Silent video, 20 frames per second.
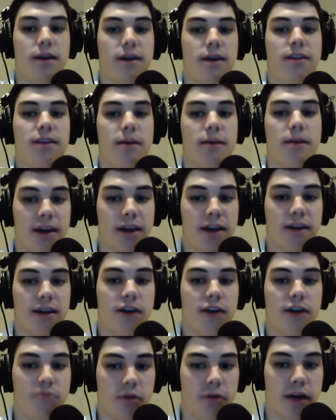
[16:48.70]
they made
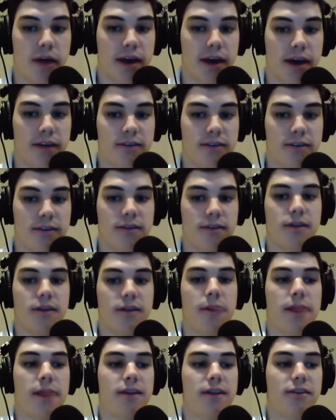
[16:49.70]
enough plays
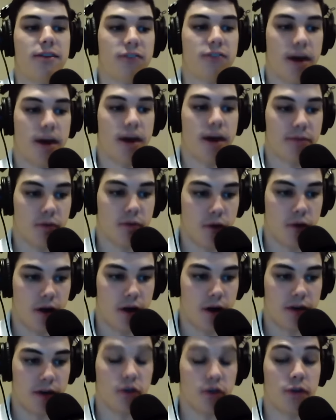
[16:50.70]
to stop the
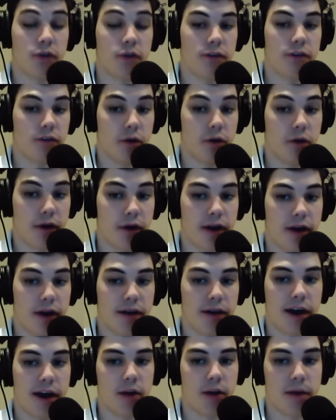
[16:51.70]
run or at least slow down the
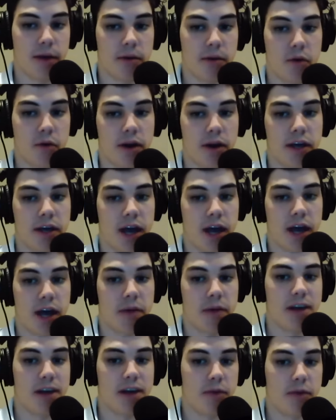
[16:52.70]
Alabama running game
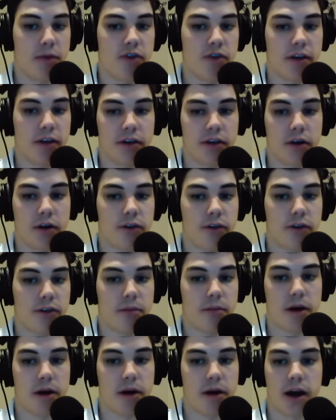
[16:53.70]
and keep Jalen Hurts in the
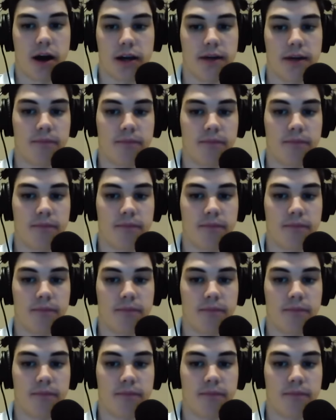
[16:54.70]
pocket.